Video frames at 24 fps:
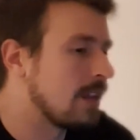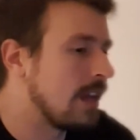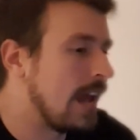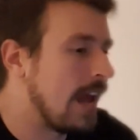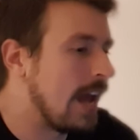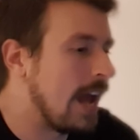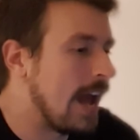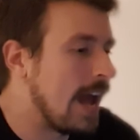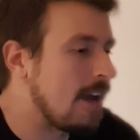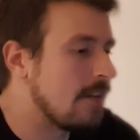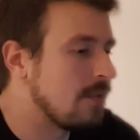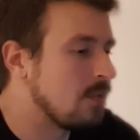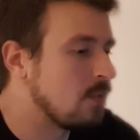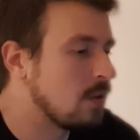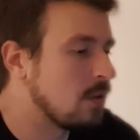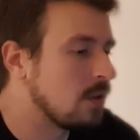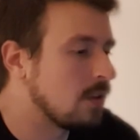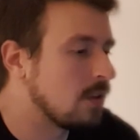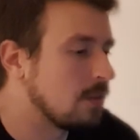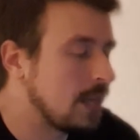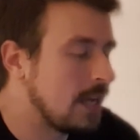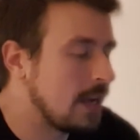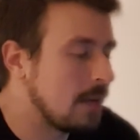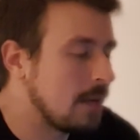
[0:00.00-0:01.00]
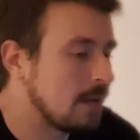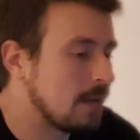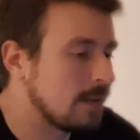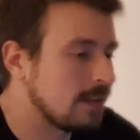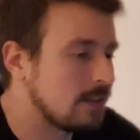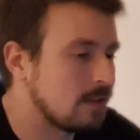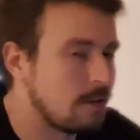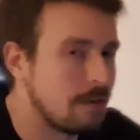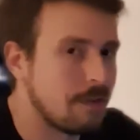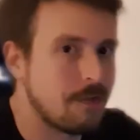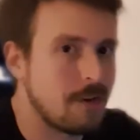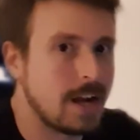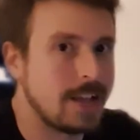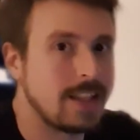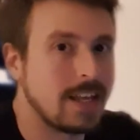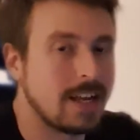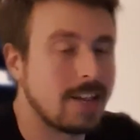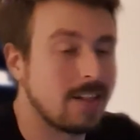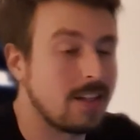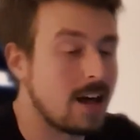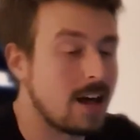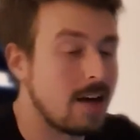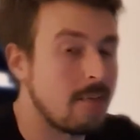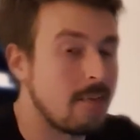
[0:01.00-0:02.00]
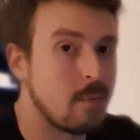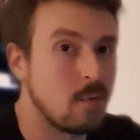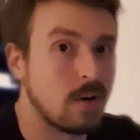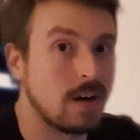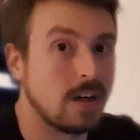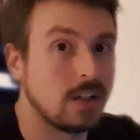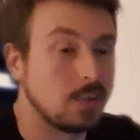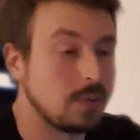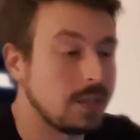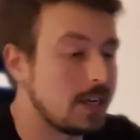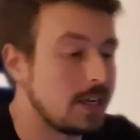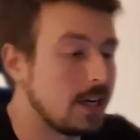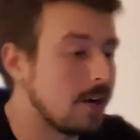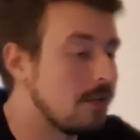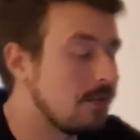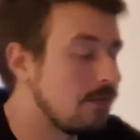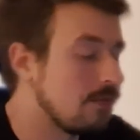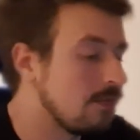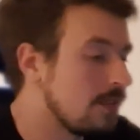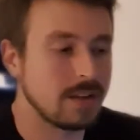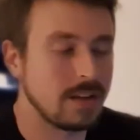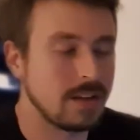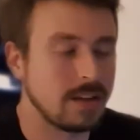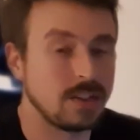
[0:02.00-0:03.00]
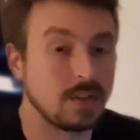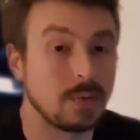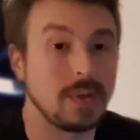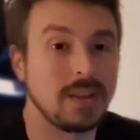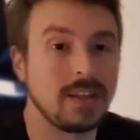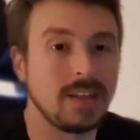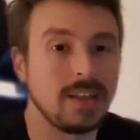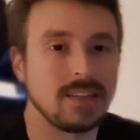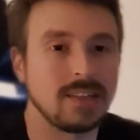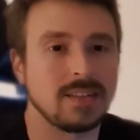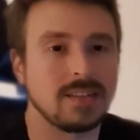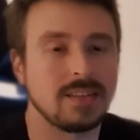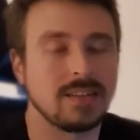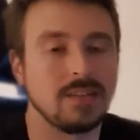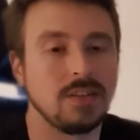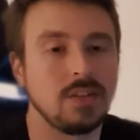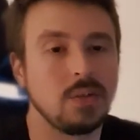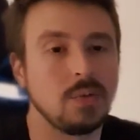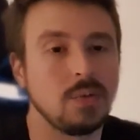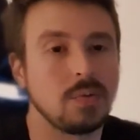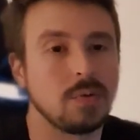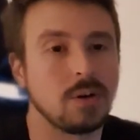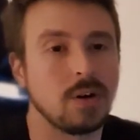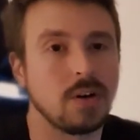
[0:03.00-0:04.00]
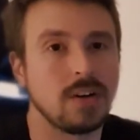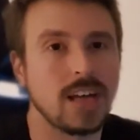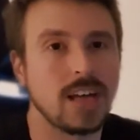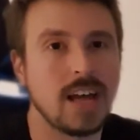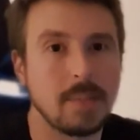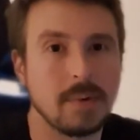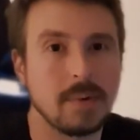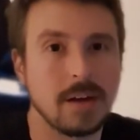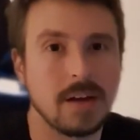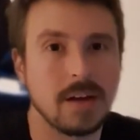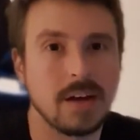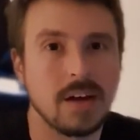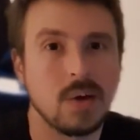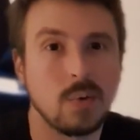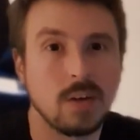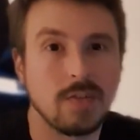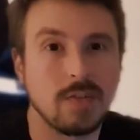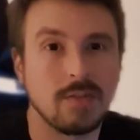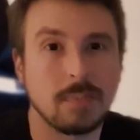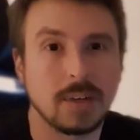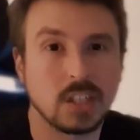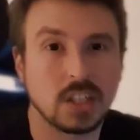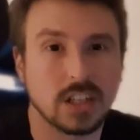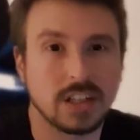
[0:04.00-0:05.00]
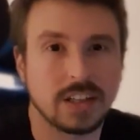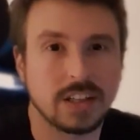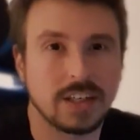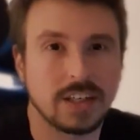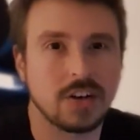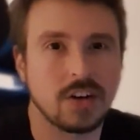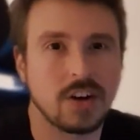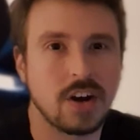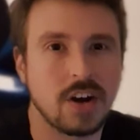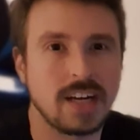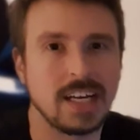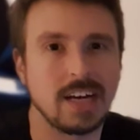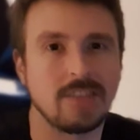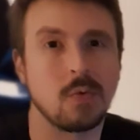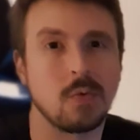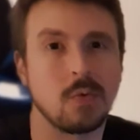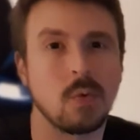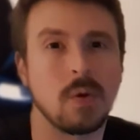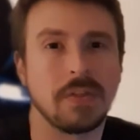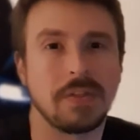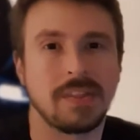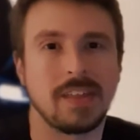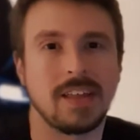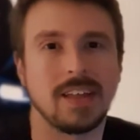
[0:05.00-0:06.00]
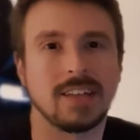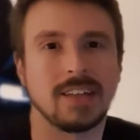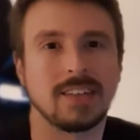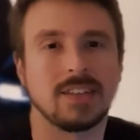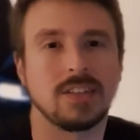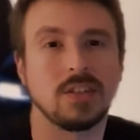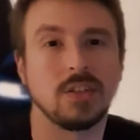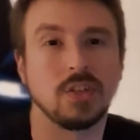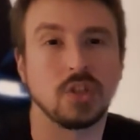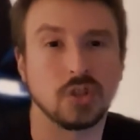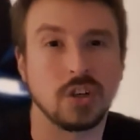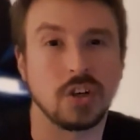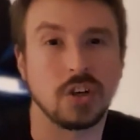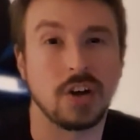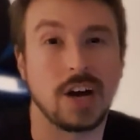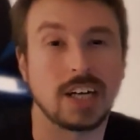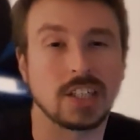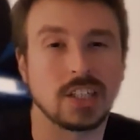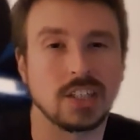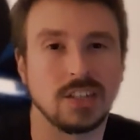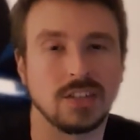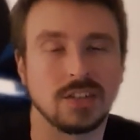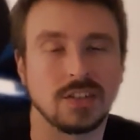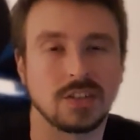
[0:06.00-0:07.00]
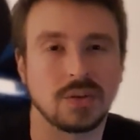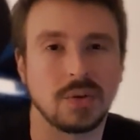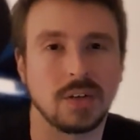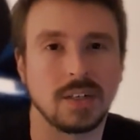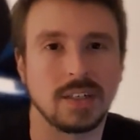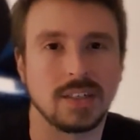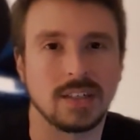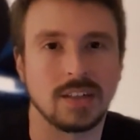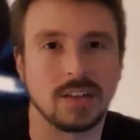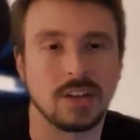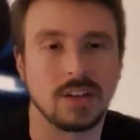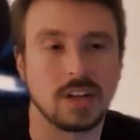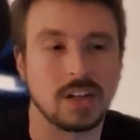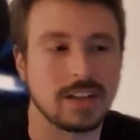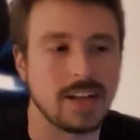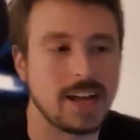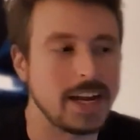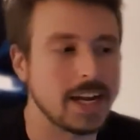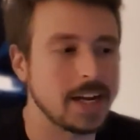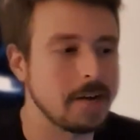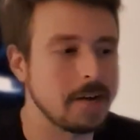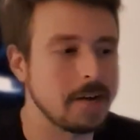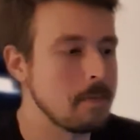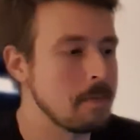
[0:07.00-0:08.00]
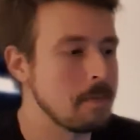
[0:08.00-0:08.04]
And we'll be able to refine that a lot more as we go. So with this new prototype, we have a much clearer idea of what this user interaction is going to look like.